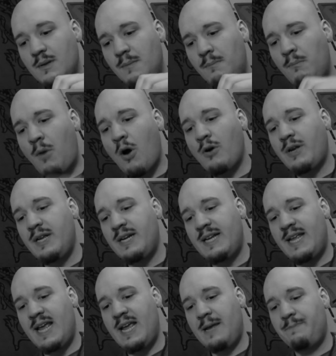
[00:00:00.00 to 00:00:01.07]
market
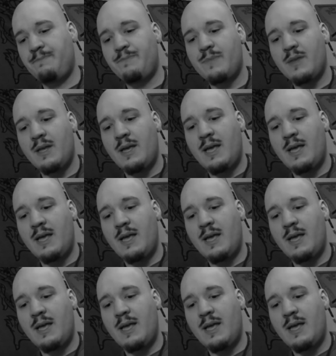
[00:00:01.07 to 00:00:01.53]
a game